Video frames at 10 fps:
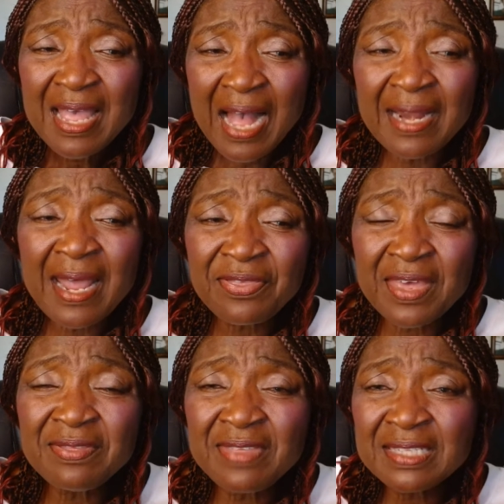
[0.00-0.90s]
And I
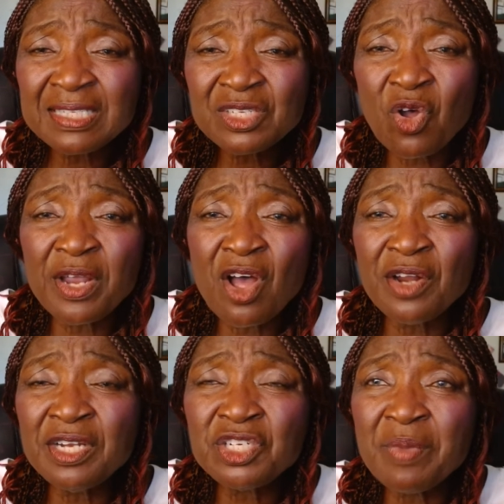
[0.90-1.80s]
think this is going on
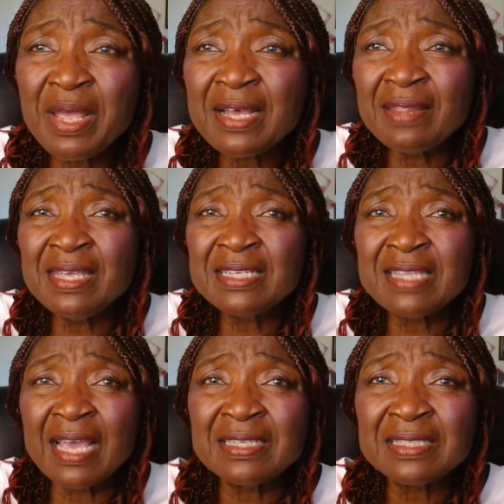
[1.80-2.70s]
in Jamaica these
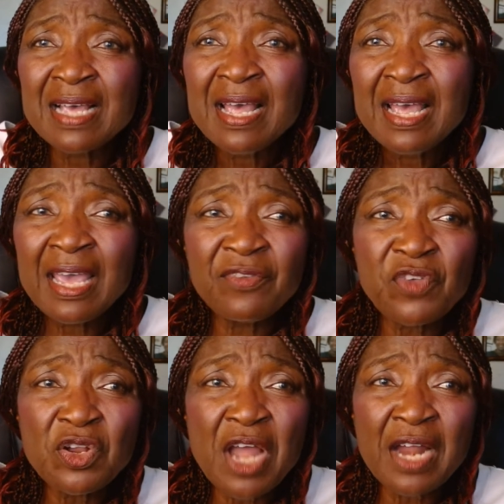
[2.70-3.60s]
days. If
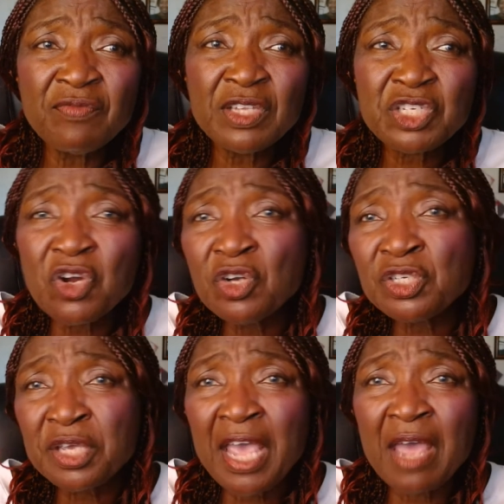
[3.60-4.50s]
you're not of the church,
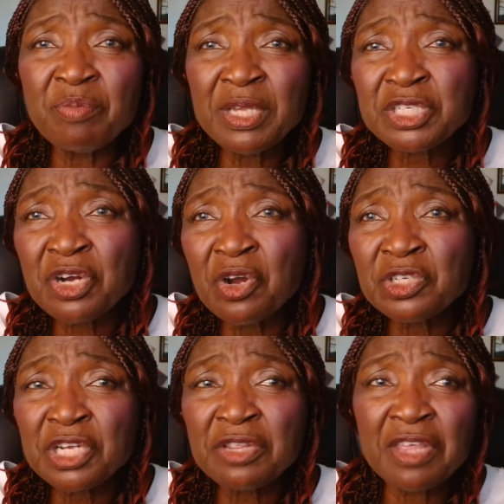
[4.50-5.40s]
you can't be
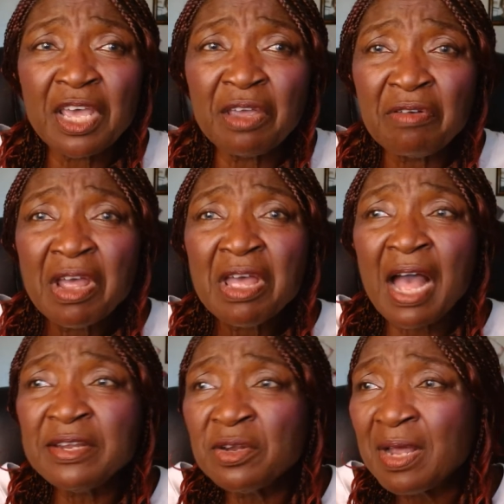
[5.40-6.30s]
church in there.
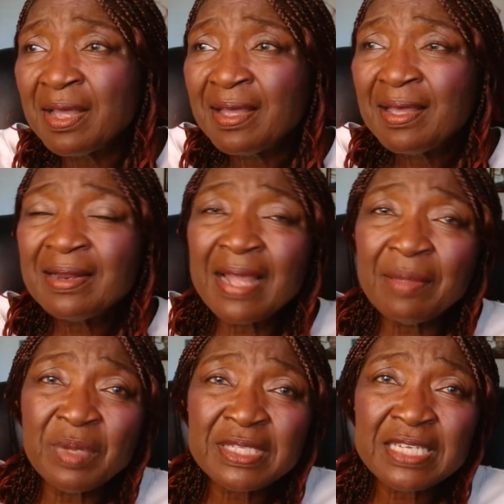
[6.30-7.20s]
And let
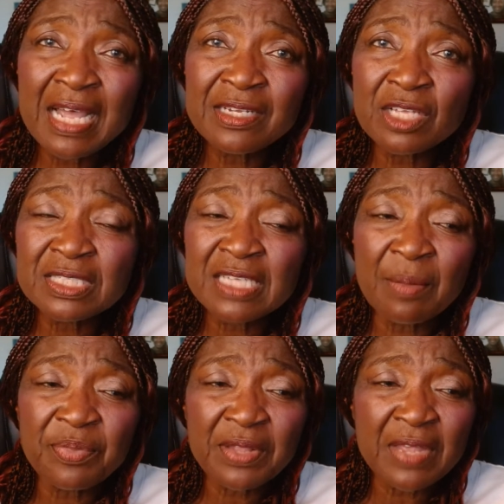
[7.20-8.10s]
me tell you
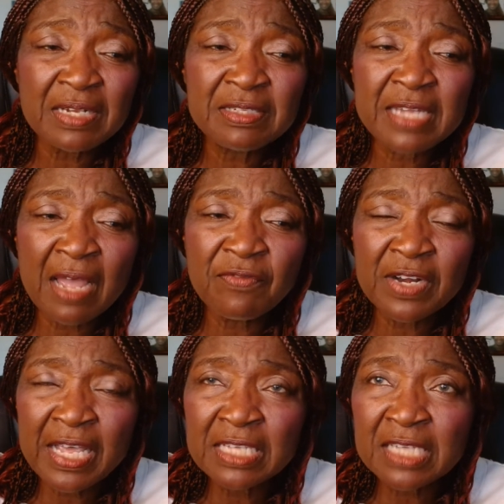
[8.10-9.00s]
something. The devil
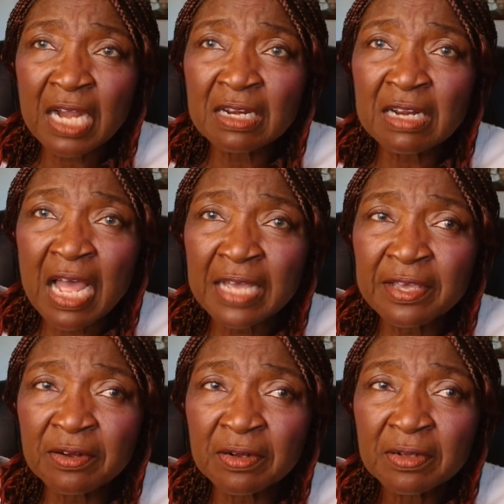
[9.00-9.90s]
is a
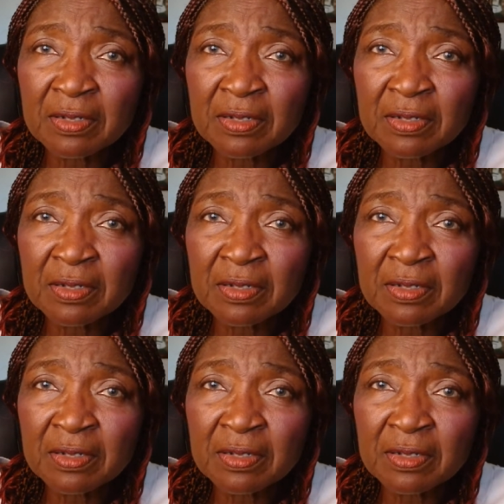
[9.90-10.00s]
liar.